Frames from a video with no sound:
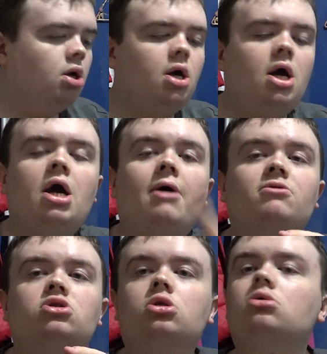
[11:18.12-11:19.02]
I
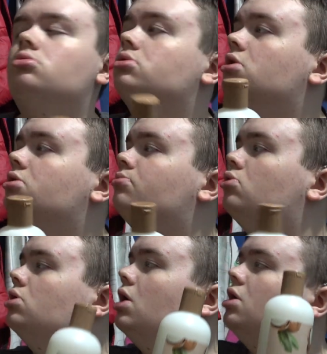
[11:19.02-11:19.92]
haven't used this,
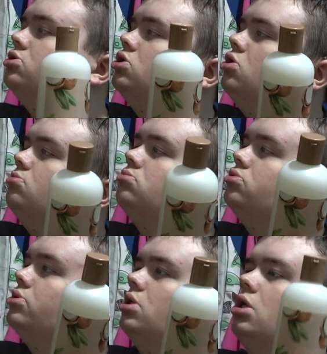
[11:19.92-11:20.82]
but it actually comes
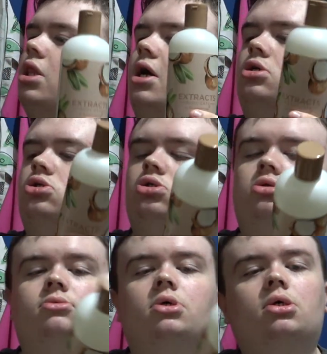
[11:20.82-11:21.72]
with a collection
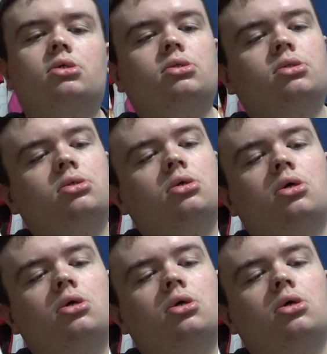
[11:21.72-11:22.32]
of this.